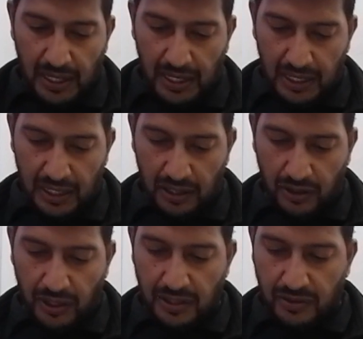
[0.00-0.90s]

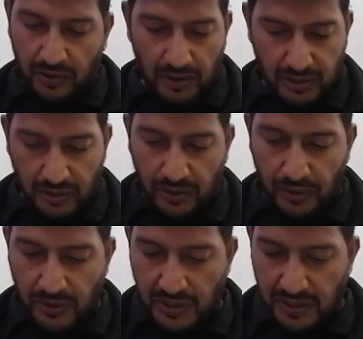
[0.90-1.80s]
Uh, it's also
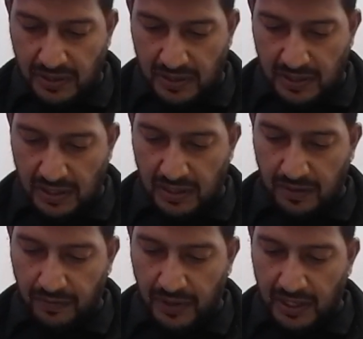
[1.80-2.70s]
corrosion
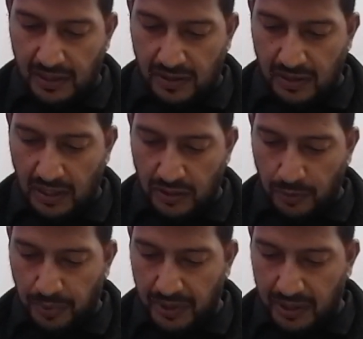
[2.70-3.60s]
resistance, very uh,
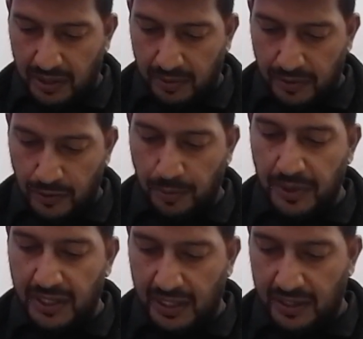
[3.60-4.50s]
superior,
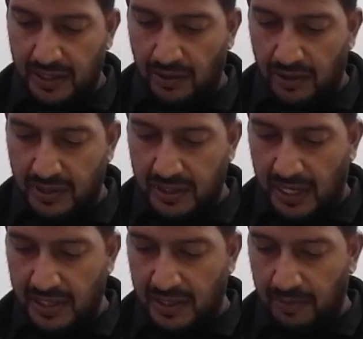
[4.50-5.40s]
superior in
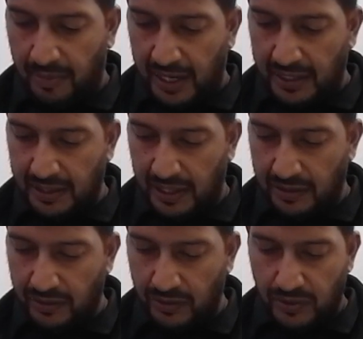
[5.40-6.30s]
oxidizing mild
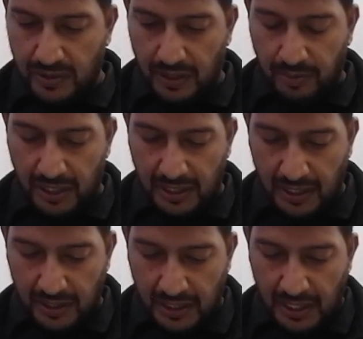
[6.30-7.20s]
and reducing
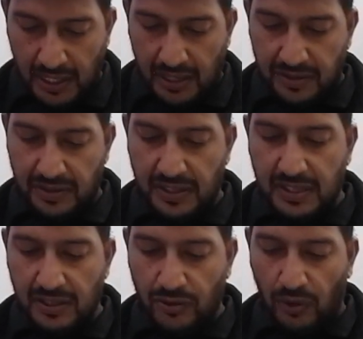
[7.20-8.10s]
media,
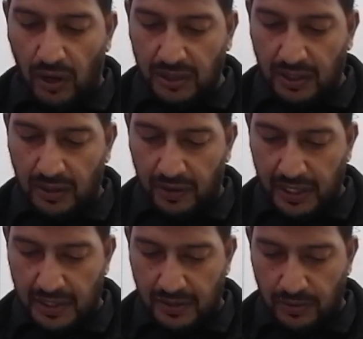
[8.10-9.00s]
resistant to hot
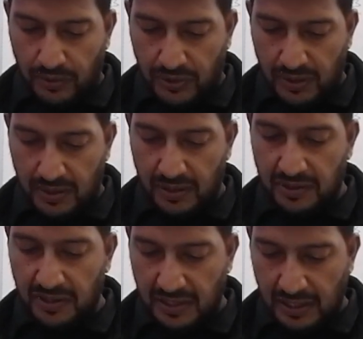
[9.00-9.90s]
chloride solutions,
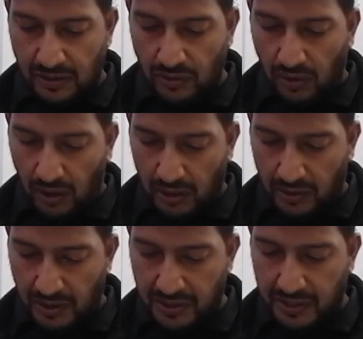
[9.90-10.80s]
resistant to
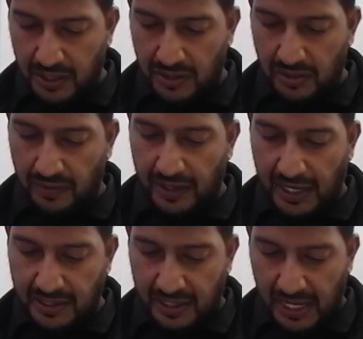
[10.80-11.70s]
all concentrations of
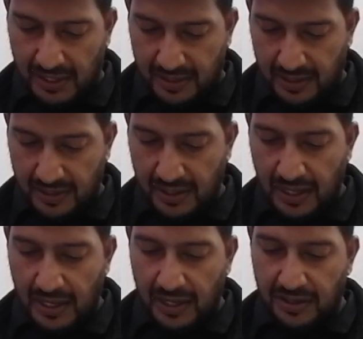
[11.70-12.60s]
nitric acids,
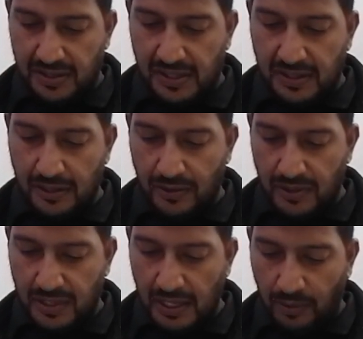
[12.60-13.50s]
resistant to
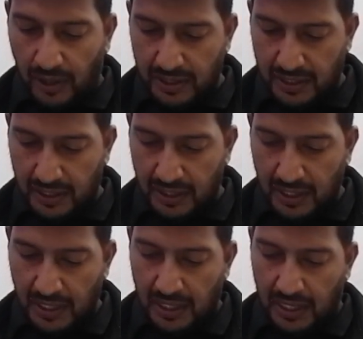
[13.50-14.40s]
seawater,
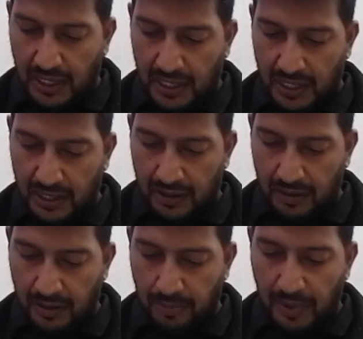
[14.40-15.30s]
uh,
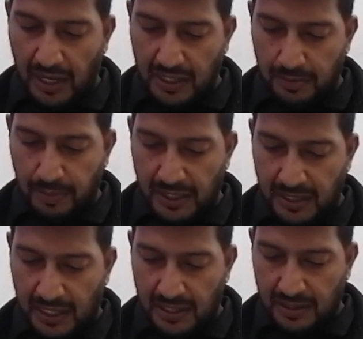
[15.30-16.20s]
and it's
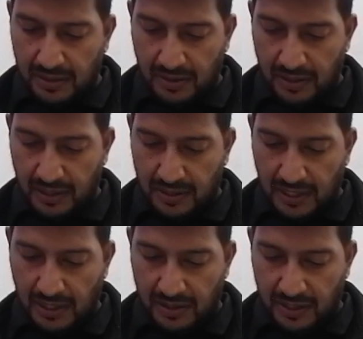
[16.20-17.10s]
better than uh,
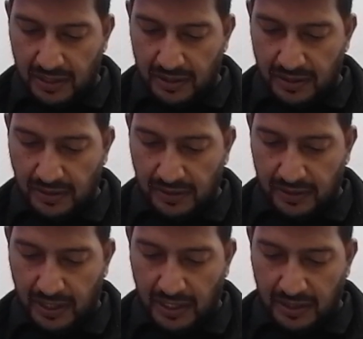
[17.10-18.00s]
stainless steel,
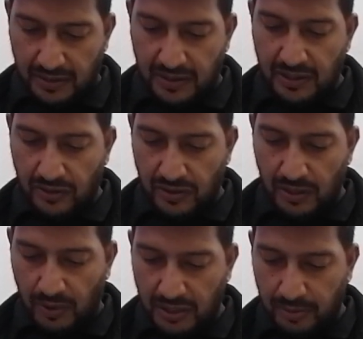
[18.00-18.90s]
right? Resistant to
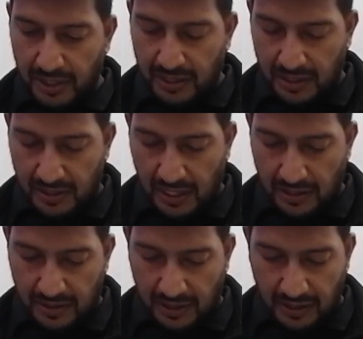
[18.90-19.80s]
seawater better than
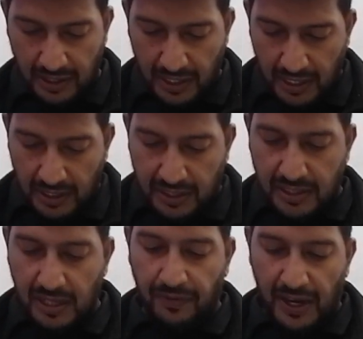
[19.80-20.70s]
stainless steel.
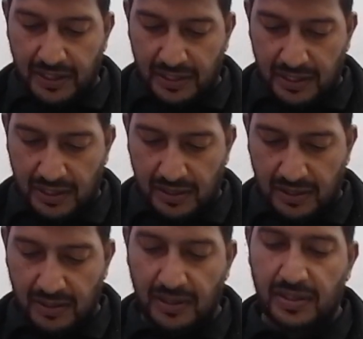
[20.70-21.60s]

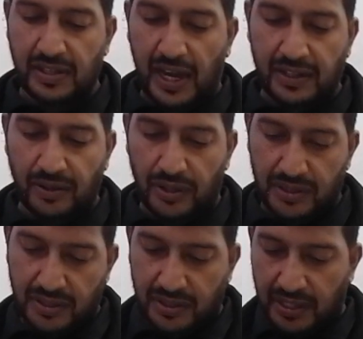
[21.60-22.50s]
Disadvantages, it's high
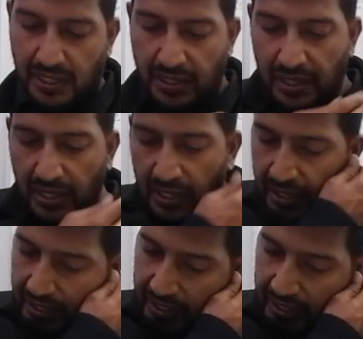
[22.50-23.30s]
cost, right? Mm-hmm.